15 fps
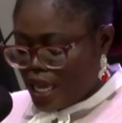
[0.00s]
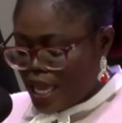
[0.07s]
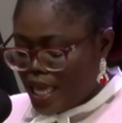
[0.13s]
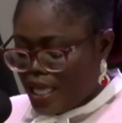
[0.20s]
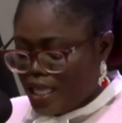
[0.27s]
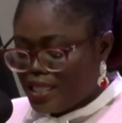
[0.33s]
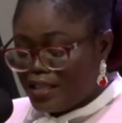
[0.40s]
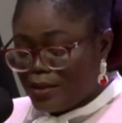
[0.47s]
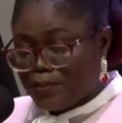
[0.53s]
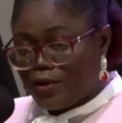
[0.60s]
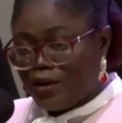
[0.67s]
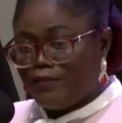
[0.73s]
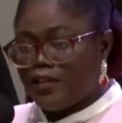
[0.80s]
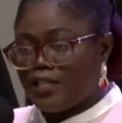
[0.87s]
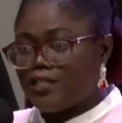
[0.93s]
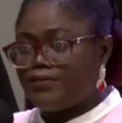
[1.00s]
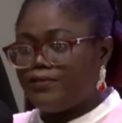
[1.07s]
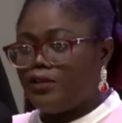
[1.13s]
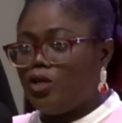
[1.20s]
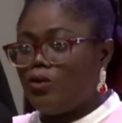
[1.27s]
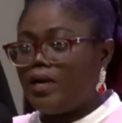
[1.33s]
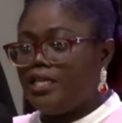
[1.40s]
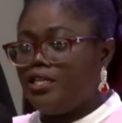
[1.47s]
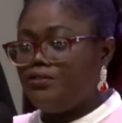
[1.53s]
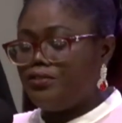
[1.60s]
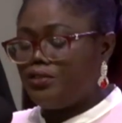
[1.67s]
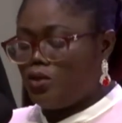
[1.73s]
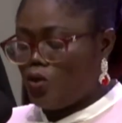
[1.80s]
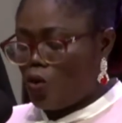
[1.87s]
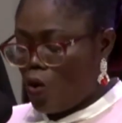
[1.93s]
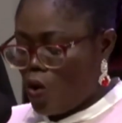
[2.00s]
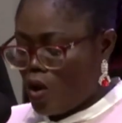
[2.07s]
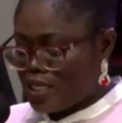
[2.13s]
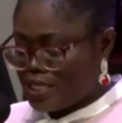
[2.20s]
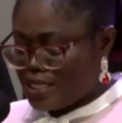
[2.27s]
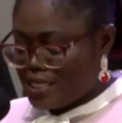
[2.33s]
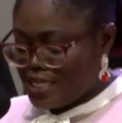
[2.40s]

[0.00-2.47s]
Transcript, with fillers: The prophets follow an evil course